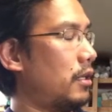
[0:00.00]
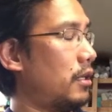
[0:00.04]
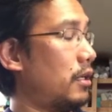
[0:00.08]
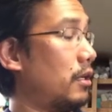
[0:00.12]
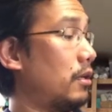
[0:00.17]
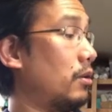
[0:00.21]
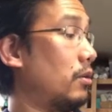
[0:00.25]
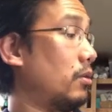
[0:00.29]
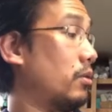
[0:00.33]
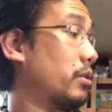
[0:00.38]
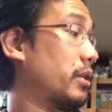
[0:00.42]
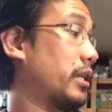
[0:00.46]

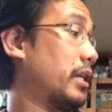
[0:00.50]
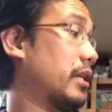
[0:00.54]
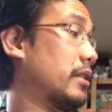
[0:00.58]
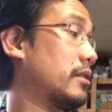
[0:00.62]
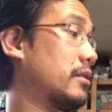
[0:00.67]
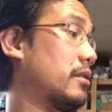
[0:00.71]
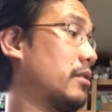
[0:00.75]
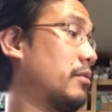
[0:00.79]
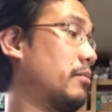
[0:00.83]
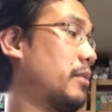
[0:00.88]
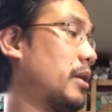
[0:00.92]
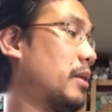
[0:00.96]
Oh,
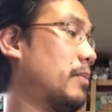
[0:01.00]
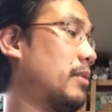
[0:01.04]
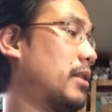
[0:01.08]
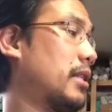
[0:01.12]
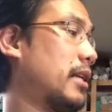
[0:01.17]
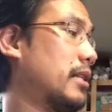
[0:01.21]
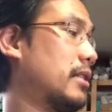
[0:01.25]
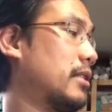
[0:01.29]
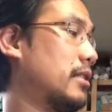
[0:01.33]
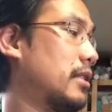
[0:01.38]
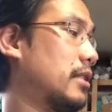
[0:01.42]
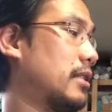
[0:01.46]
okay. So
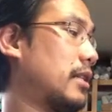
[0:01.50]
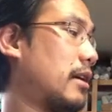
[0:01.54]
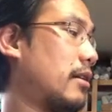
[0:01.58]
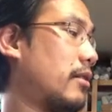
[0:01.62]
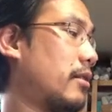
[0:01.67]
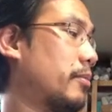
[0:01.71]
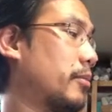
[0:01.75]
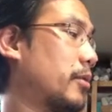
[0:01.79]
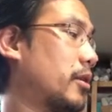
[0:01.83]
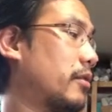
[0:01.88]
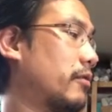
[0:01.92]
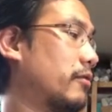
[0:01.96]
maybe that's just
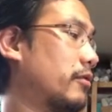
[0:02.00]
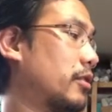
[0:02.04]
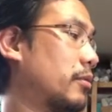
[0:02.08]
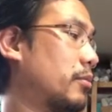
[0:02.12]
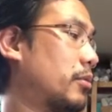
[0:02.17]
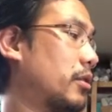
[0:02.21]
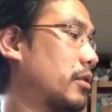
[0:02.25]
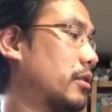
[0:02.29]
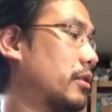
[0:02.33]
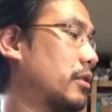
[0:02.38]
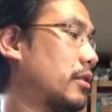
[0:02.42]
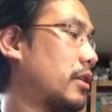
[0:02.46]
how I'm
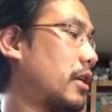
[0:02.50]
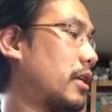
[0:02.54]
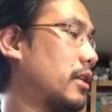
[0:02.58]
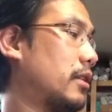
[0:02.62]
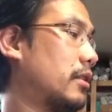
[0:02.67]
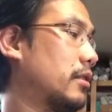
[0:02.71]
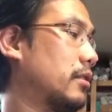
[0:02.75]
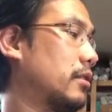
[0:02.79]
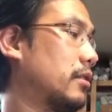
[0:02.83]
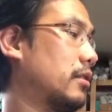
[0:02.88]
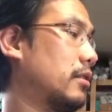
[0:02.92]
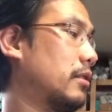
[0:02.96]
comfortable. So
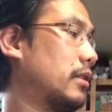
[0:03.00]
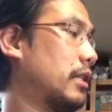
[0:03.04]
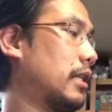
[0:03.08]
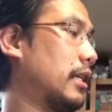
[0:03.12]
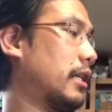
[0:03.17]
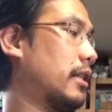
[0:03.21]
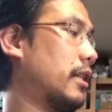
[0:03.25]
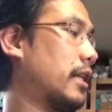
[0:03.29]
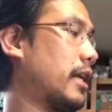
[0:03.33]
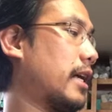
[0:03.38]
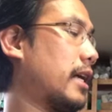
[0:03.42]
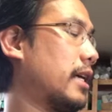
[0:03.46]
I'll do it
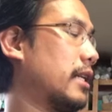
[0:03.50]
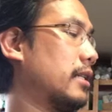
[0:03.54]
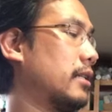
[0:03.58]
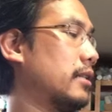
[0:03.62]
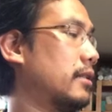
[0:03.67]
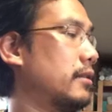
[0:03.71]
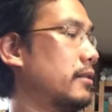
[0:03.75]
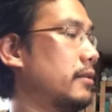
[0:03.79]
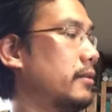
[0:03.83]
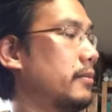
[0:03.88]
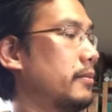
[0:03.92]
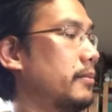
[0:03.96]
like that.
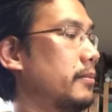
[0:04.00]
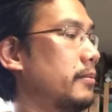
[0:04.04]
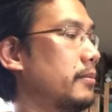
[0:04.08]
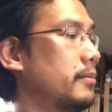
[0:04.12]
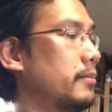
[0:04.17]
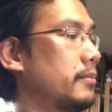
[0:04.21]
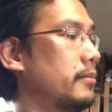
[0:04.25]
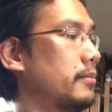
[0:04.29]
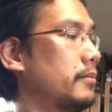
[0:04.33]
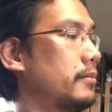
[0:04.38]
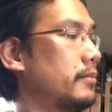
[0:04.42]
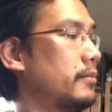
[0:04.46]

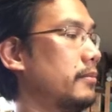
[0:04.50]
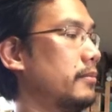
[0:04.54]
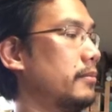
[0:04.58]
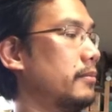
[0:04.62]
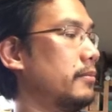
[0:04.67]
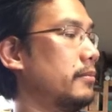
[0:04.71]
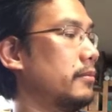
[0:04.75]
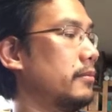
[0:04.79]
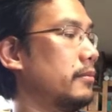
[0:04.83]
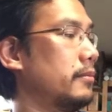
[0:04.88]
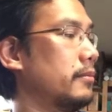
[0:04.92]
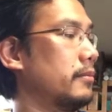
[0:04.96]

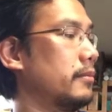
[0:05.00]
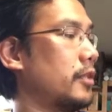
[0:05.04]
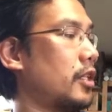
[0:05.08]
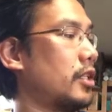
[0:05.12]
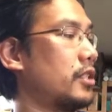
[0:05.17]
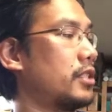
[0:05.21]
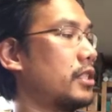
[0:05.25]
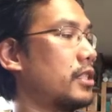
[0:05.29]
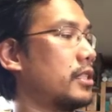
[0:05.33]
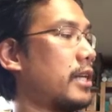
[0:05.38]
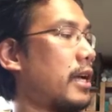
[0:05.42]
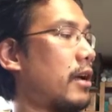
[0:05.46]

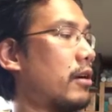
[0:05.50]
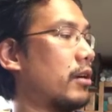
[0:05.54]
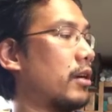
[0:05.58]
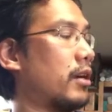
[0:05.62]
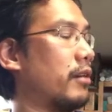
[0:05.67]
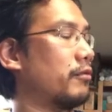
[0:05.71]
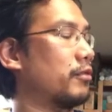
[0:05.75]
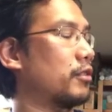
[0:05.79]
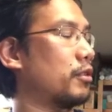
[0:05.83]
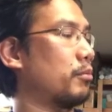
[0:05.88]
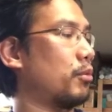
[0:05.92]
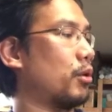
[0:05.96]
It's just how
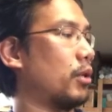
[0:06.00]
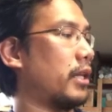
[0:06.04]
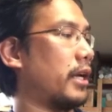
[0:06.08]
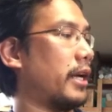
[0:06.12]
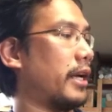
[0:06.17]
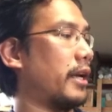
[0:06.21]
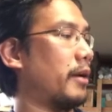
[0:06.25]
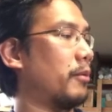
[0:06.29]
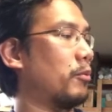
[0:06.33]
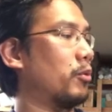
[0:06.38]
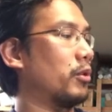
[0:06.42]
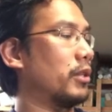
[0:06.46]
comfortable
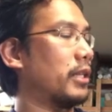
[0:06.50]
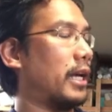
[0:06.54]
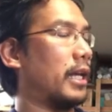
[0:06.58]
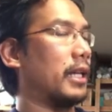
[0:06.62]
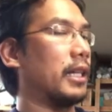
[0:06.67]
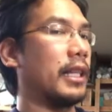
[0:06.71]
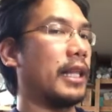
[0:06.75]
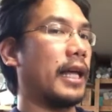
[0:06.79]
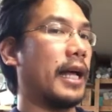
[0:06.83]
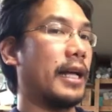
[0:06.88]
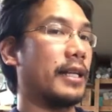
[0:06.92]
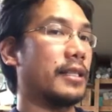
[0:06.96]
I am with
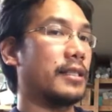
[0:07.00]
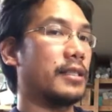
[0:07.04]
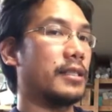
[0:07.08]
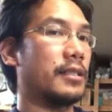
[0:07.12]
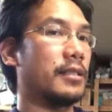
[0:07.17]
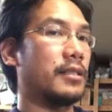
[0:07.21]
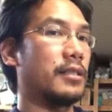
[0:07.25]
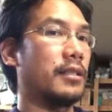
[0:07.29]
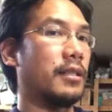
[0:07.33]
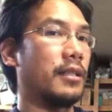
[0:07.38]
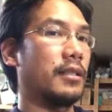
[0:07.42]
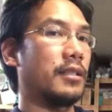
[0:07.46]
that
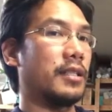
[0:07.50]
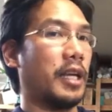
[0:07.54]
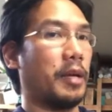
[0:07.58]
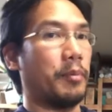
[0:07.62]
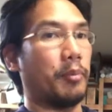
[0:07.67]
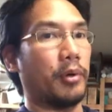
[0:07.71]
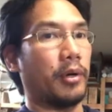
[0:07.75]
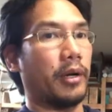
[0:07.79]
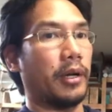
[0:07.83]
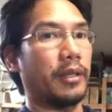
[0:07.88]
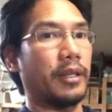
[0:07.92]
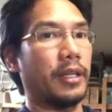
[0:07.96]
last
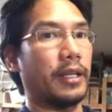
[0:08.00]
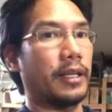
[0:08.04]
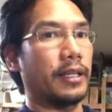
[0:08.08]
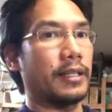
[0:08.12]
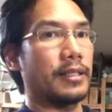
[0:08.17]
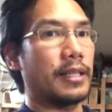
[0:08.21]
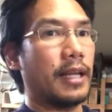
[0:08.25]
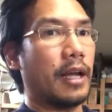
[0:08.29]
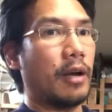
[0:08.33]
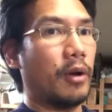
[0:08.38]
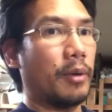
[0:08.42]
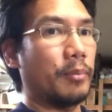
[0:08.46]
taper, I
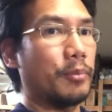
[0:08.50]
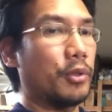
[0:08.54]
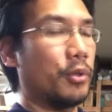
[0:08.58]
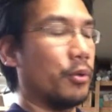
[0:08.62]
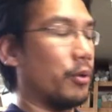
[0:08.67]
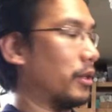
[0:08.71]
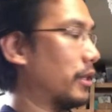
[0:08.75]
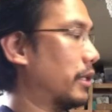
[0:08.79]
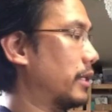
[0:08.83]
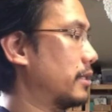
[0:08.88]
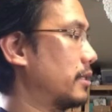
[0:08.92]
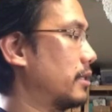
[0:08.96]
think, is how I'm
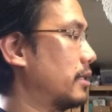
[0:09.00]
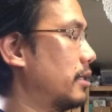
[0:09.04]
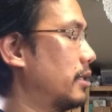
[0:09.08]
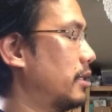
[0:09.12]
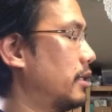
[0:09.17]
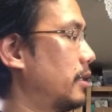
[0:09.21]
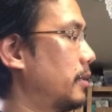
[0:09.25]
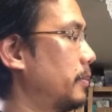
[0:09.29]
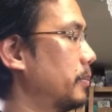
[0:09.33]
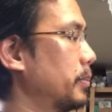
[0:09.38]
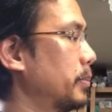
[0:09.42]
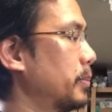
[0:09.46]
doing this.
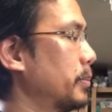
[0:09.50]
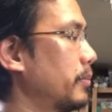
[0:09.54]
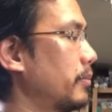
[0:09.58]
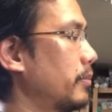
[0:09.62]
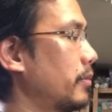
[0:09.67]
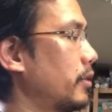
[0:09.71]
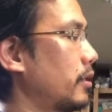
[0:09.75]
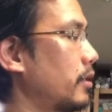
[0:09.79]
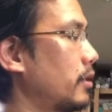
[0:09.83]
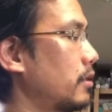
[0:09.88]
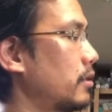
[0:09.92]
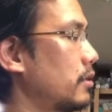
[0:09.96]

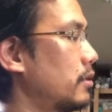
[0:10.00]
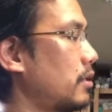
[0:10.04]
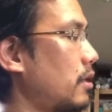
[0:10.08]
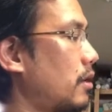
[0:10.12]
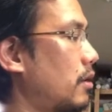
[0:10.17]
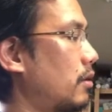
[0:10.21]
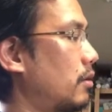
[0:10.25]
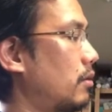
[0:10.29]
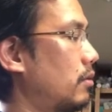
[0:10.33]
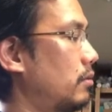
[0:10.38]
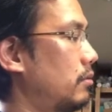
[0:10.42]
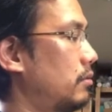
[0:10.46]

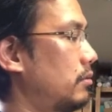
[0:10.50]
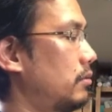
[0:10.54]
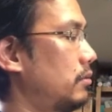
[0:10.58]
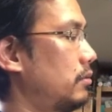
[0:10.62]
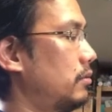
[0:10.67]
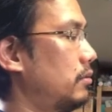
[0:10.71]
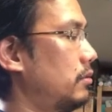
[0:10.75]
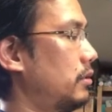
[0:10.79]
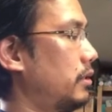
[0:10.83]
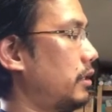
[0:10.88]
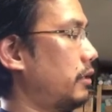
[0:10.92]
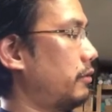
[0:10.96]
So
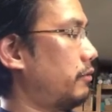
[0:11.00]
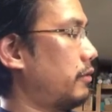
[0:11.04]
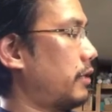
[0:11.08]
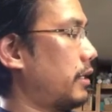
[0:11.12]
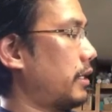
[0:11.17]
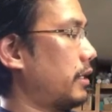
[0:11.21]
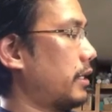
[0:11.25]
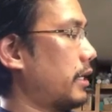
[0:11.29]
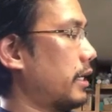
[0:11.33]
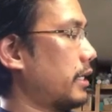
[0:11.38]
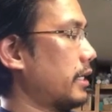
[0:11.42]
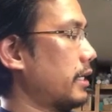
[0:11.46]
if
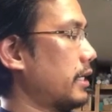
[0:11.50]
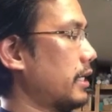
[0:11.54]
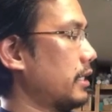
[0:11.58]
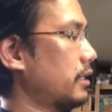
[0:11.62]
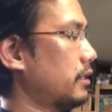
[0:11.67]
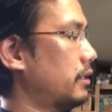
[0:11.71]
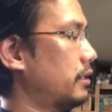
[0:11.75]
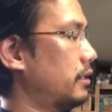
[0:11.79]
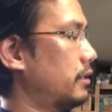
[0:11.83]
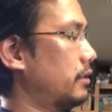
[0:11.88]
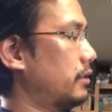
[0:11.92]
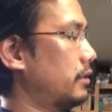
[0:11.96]
I can
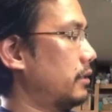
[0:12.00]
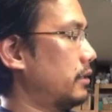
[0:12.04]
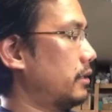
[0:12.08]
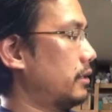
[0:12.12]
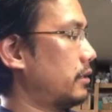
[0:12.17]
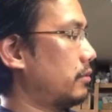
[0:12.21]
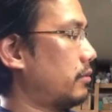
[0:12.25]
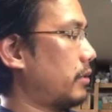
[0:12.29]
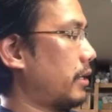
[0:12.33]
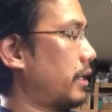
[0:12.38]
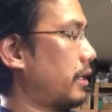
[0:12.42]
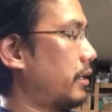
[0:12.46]
actually do it
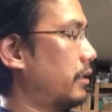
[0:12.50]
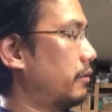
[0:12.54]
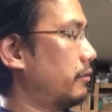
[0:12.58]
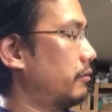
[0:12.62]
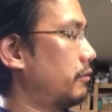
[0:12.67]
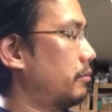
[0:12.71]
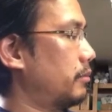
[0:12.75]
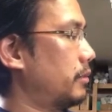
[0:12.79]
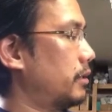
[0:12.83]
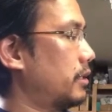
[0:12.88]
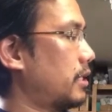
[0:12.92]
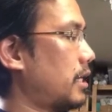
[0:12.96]
this way.
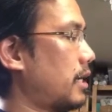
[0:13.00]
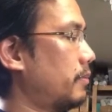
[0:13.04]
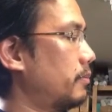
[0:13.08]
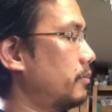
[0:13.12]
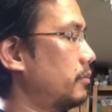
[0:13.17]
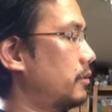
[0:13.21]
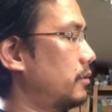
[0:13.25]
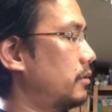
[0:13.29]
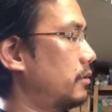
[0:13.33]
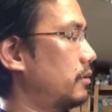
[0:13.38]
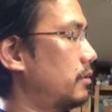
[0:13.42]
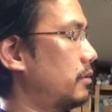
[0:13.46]
From the
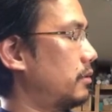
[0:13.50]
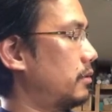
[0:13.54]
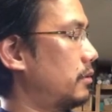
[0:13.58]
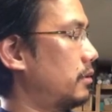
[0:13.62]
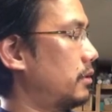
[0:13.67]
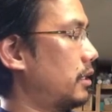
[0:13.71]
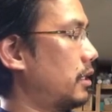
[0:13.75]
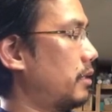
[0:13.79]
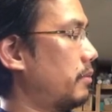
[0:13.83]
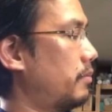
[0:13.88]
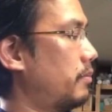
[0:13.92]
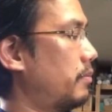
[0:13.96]
top
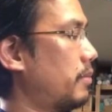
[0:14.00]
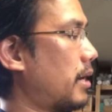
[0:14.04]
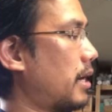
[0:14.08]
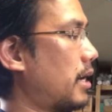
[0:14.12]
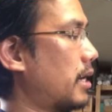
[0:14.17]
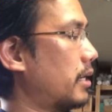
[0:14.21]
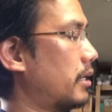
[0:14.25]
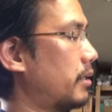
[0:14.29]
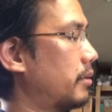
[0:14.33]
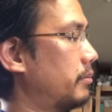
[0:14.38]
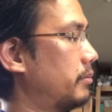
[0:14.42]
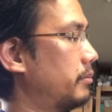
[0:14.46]
to the
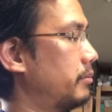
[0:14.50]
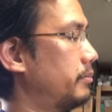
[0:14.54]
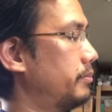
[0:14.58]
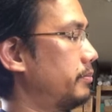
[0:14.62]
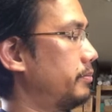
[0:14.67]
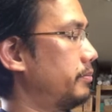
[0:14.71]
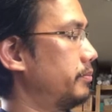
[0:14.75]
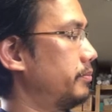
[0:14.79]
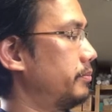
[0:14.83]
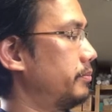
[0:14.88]
bottom.